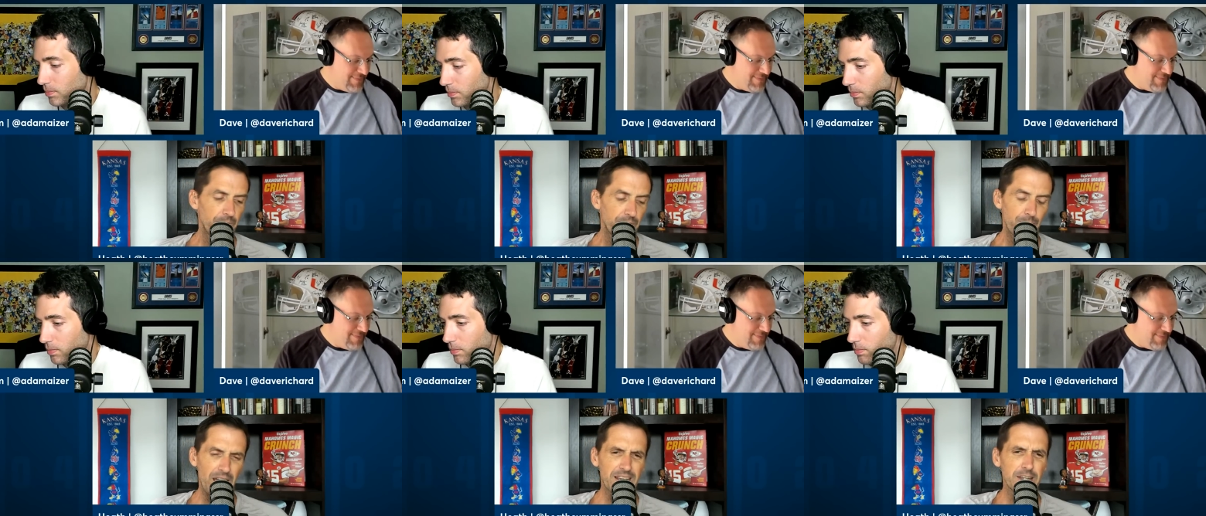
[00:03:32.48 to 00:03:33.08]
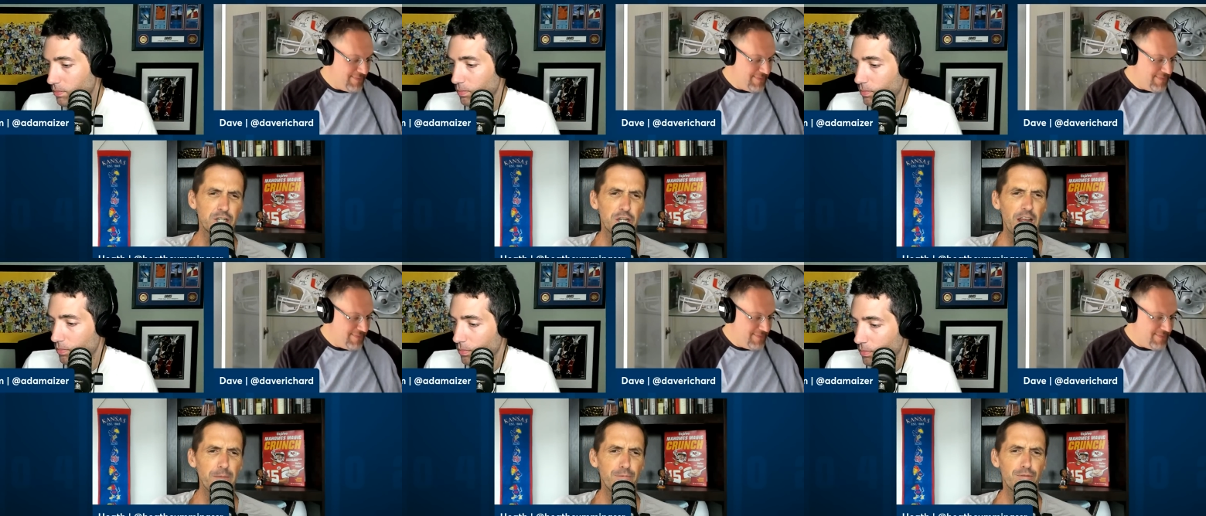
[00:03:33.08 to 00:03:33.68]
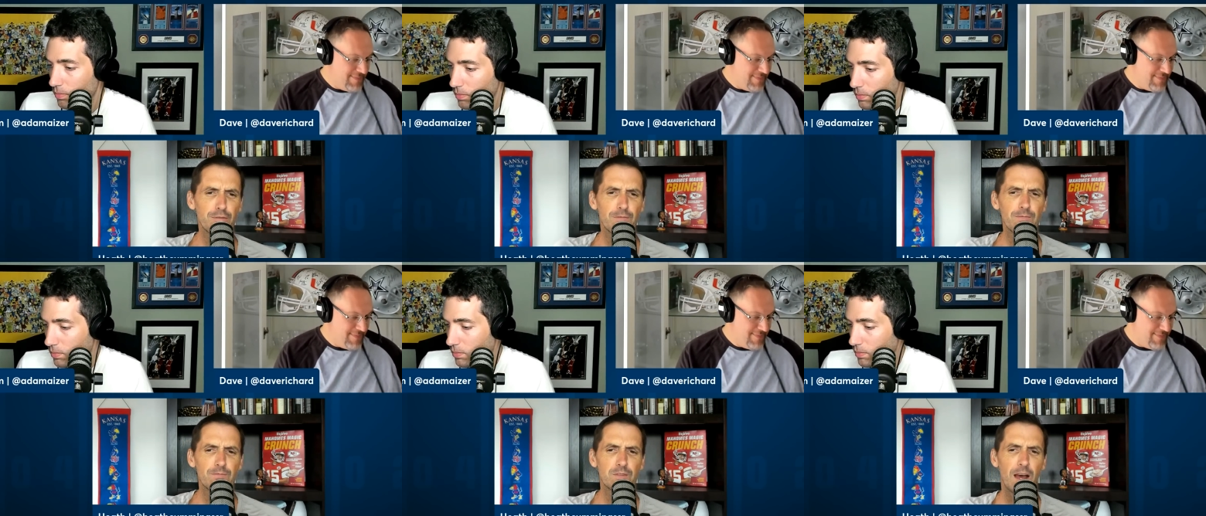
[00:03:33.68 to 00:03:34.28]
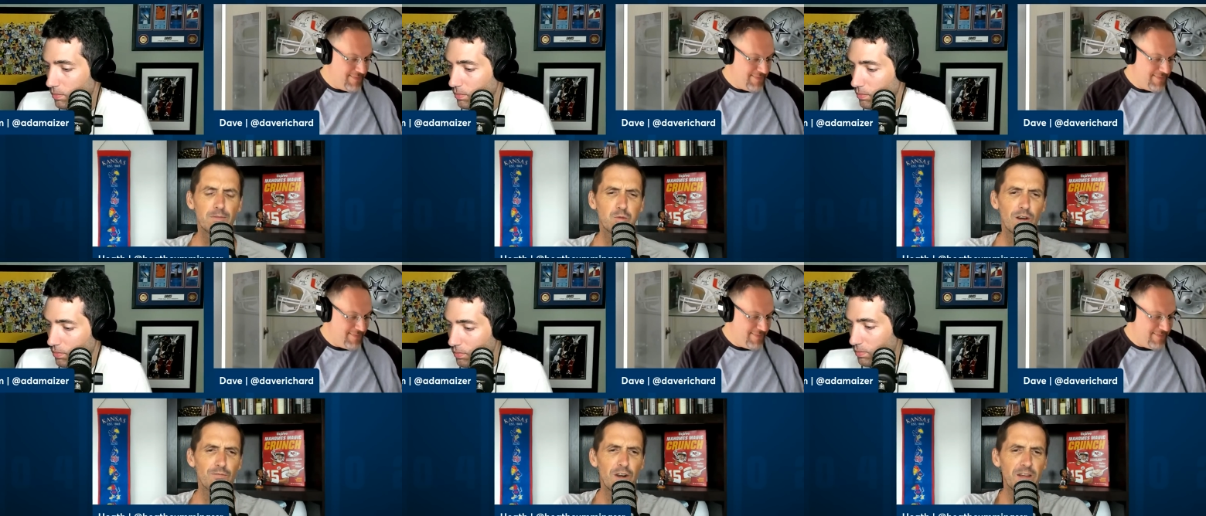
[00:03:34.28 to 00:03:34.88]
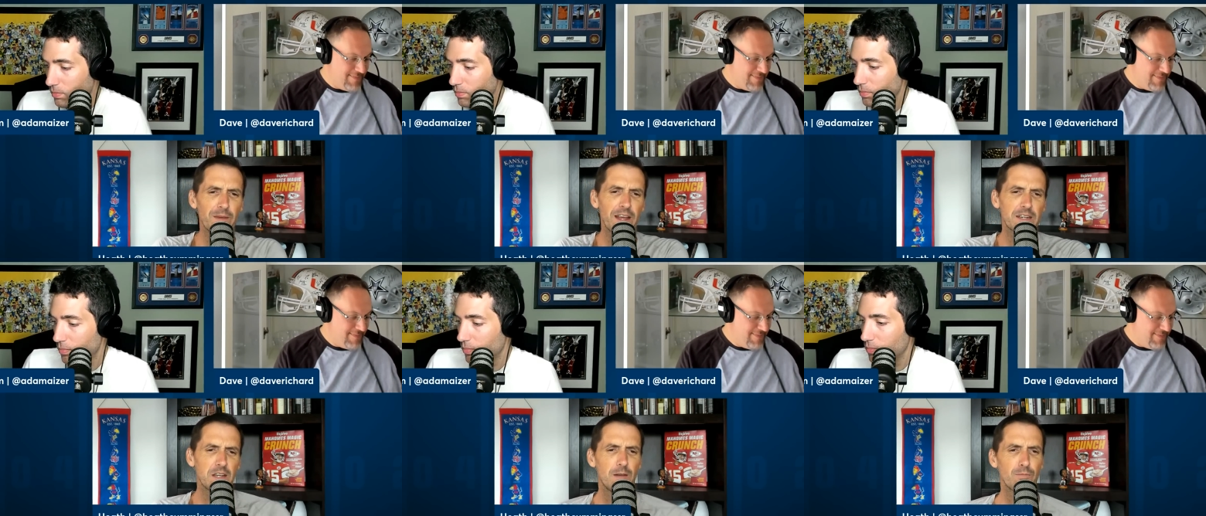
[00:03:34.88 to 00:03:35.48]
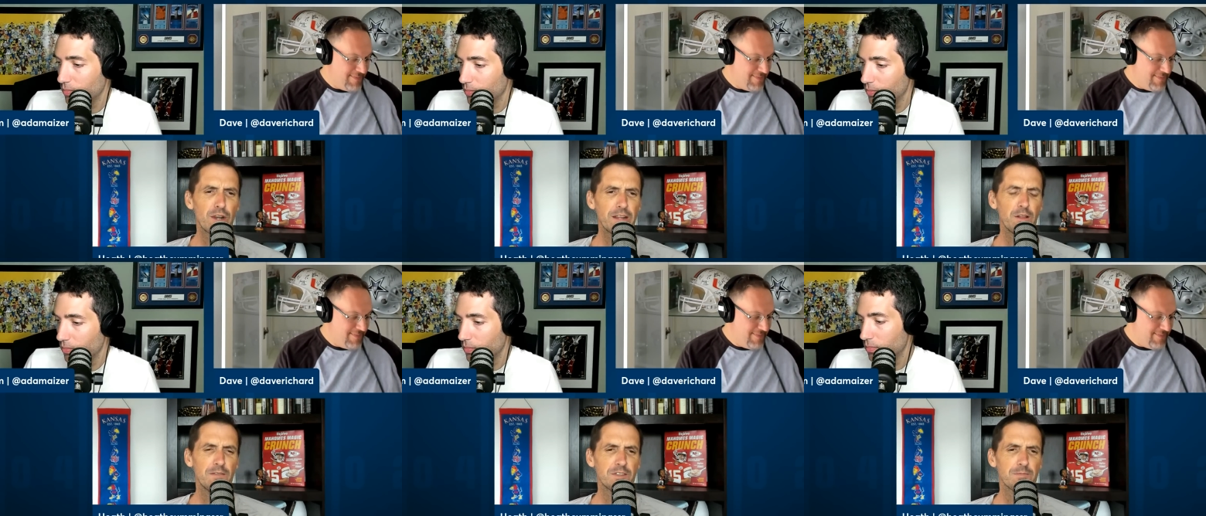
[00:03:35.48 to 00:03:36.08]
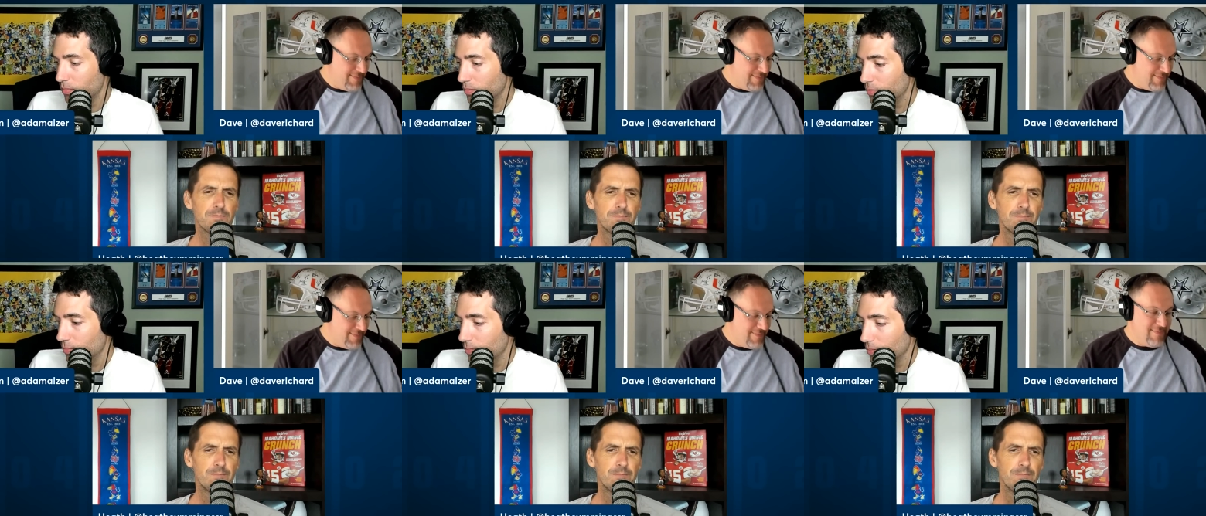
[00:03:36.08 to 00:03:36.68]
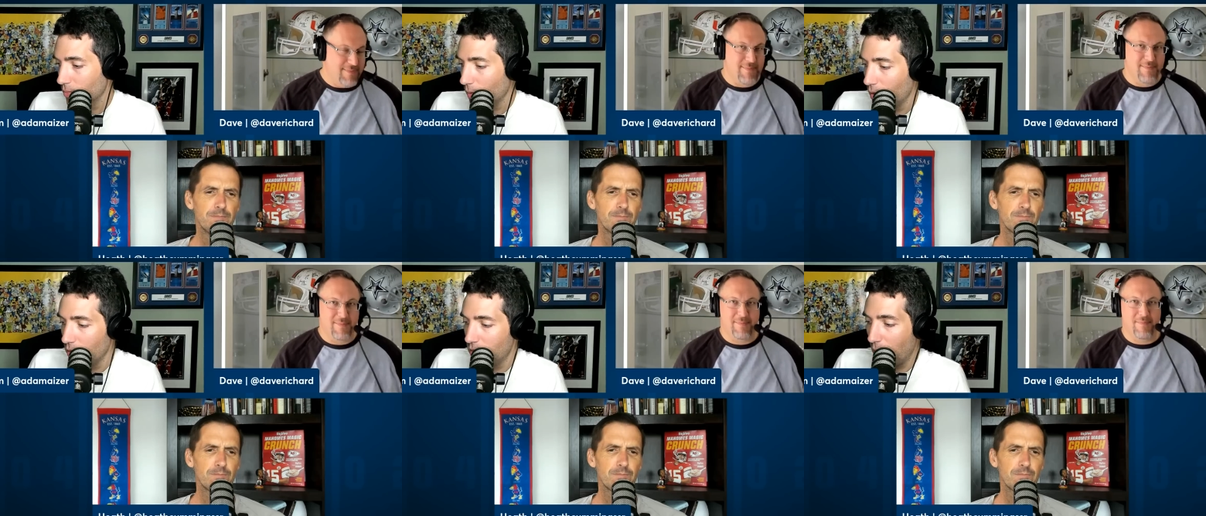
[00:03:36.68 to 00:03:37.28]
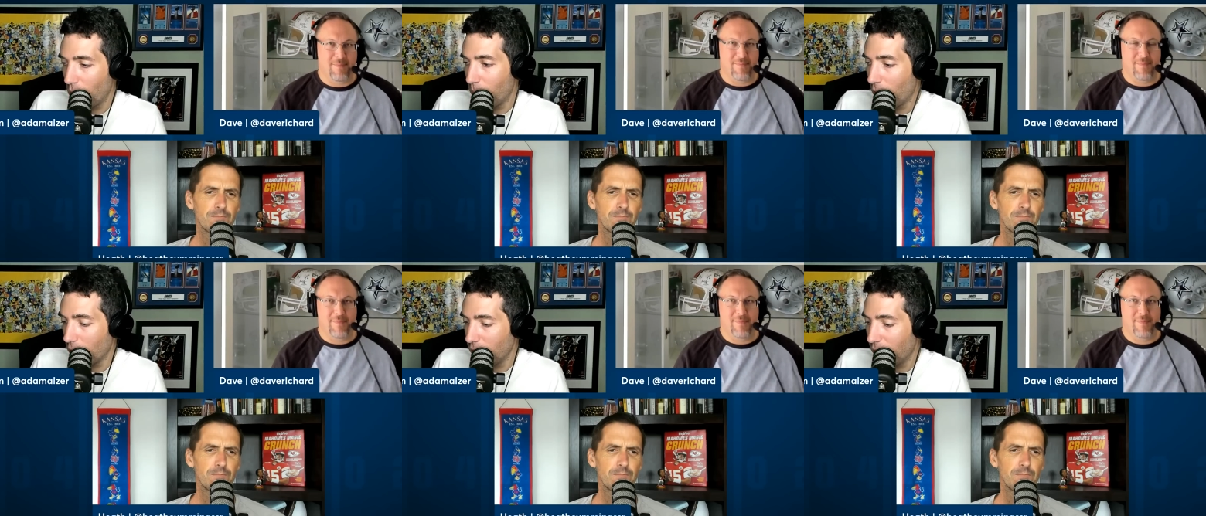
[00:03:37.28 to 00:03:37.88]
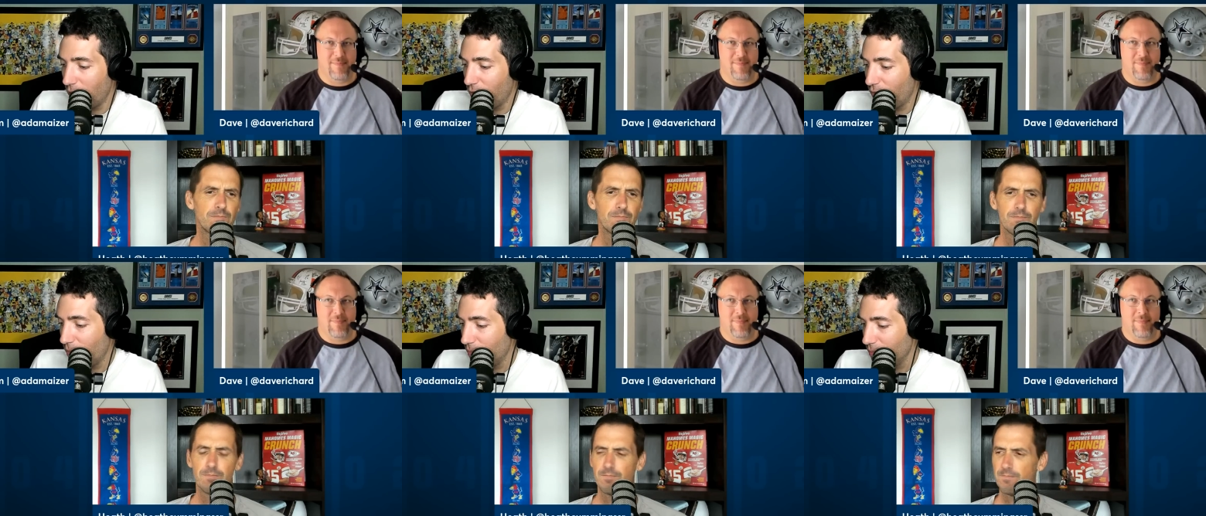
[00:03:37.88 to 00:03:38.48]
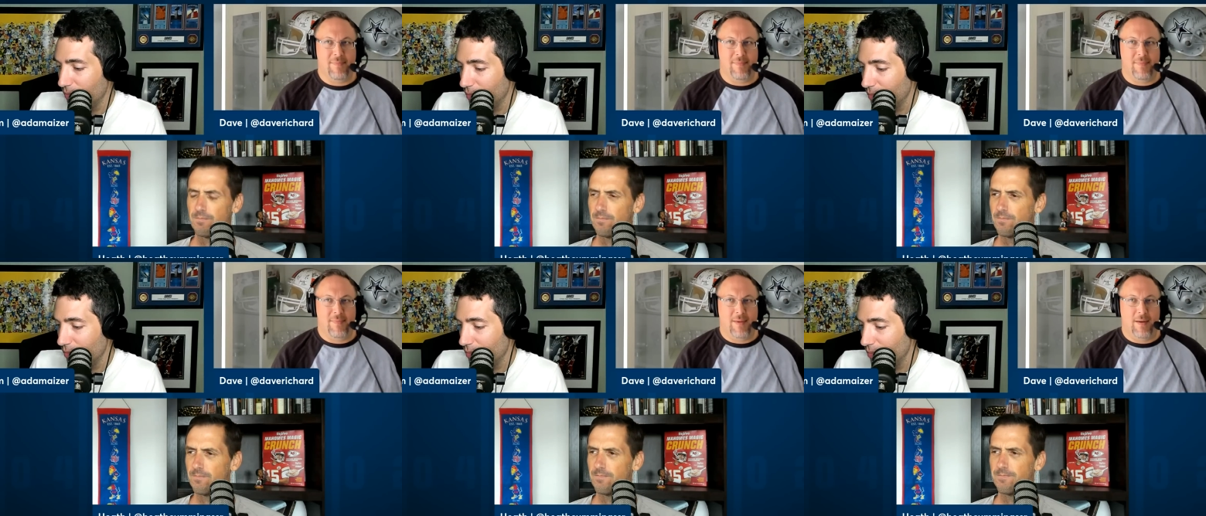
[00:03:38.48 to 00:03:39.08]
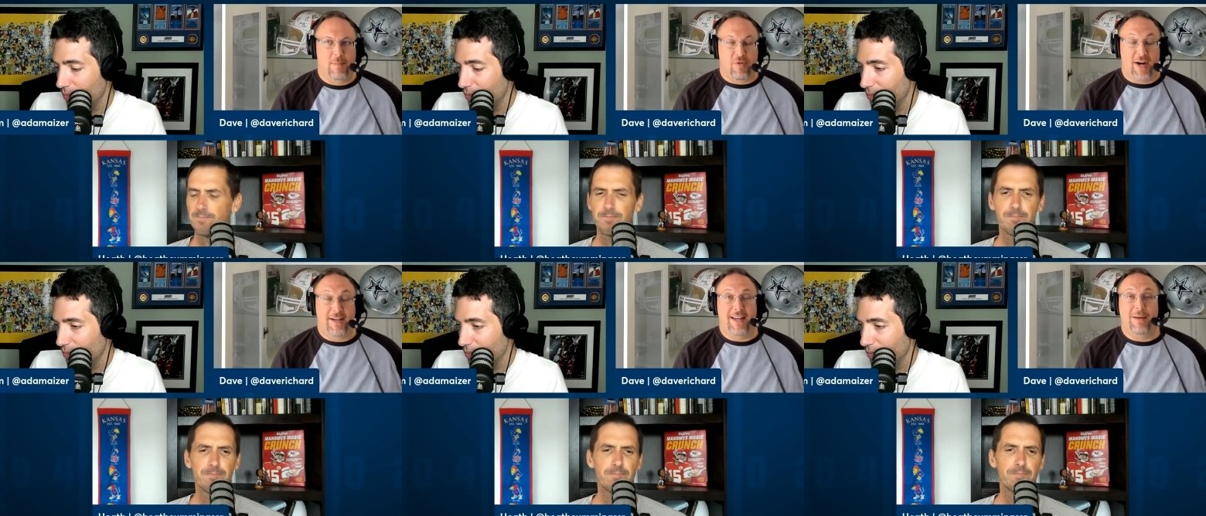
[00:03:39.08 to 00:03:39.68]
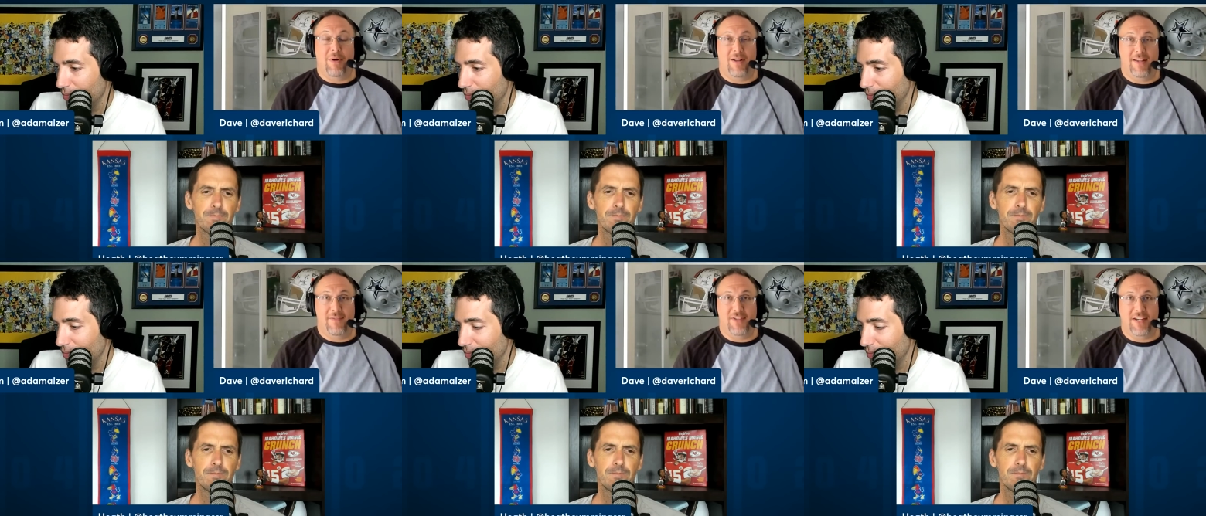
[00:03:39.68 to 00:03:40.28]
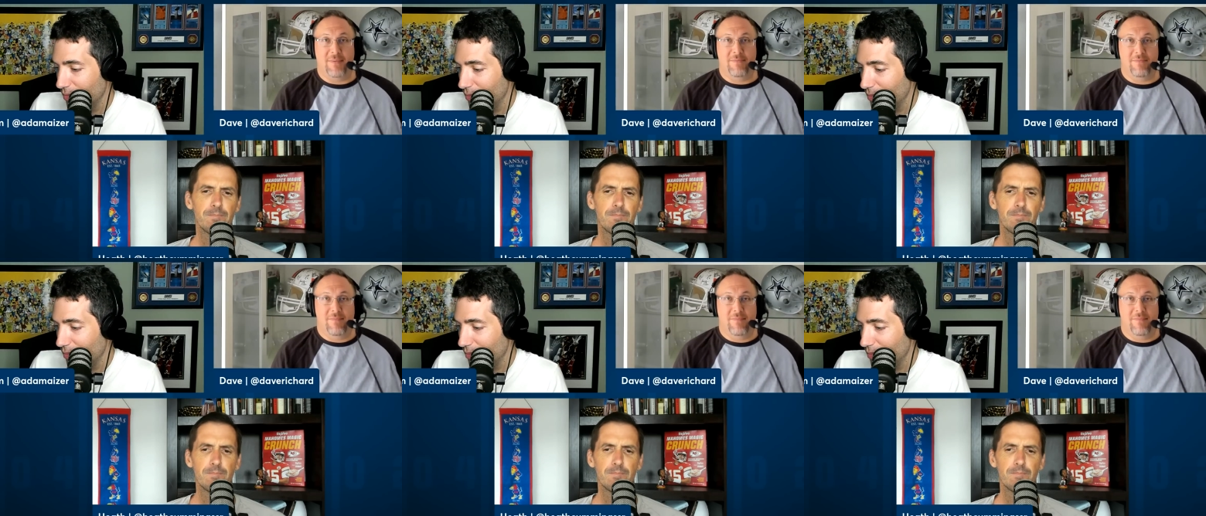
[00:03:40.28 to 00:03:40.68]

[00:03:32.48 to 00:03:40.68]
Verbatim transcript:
Speaker 1: Back in shape. Top 12 running back. Tom Brady loves him. Saquon Barkley, Dave.
Speaker 2: Brian Daboll loves him.